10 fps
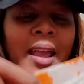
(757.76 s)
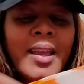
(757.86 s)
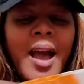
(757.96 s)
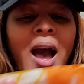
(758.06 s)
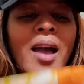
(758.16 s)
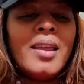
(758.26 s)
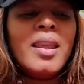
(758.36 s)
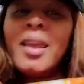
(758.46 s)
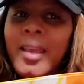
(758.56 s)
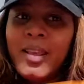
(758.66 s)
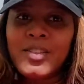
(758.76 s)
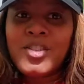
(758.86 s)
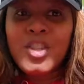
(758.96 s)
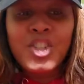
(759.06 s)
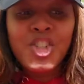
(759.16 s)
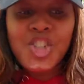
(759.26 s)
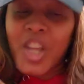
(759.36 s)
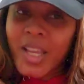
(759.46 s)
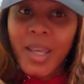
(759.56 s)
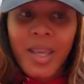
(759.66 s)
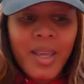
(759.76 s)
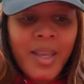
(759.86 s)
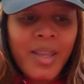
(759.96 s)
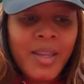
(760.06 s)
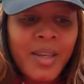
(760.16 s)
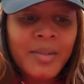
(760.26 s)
got is the chicken